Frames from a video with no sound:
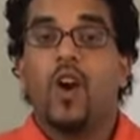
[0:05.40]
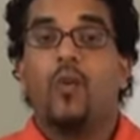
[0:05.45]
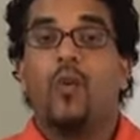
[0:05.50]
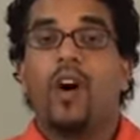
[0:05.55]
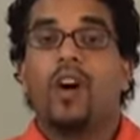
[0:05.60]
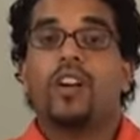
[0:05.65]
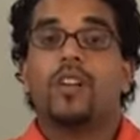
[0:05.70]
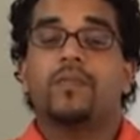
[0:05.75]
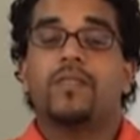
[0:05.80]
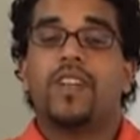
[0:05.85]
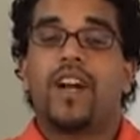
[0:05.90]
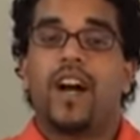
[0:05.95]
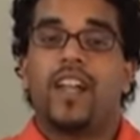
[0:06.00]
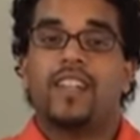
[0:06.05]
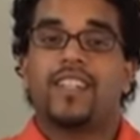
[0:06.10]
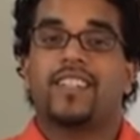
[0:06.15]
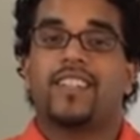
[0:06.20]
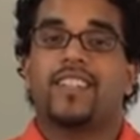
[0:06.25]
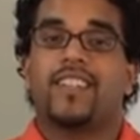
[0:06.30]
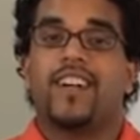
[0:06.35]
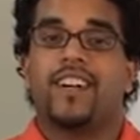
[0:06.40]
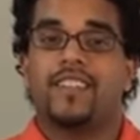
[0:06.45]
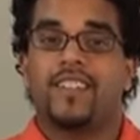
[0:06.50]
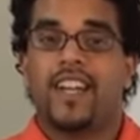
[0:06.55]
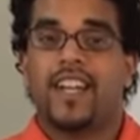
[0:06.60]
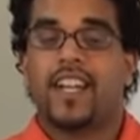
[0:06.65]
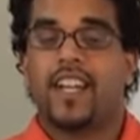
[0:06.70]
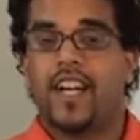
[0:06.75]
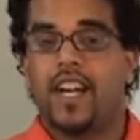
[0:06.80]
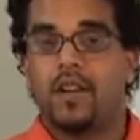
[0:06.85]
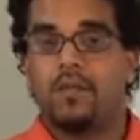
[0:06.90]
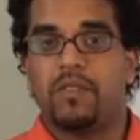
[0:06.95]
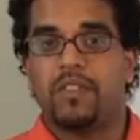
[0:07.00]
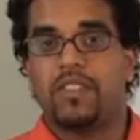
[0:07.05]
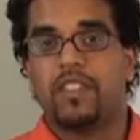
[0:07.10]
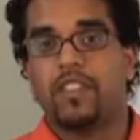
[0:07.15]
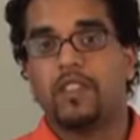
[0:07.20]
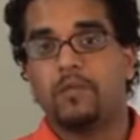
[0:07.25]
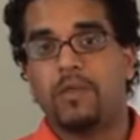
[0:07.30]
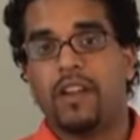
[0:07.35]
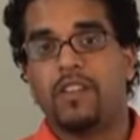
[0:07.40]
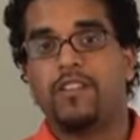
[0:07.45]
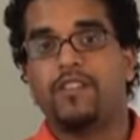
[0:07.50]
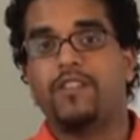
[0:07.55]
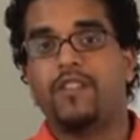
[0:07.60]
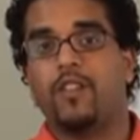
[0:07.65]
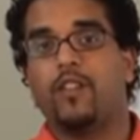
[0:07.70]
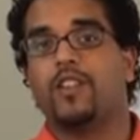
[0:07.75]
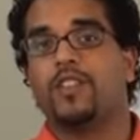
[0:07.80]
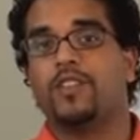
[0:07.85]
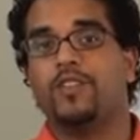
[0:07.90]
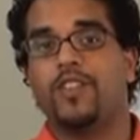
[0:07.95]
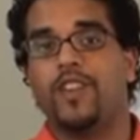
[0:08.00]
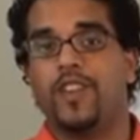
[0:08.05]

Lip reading: Welcome to AnikSingal.com. This is my first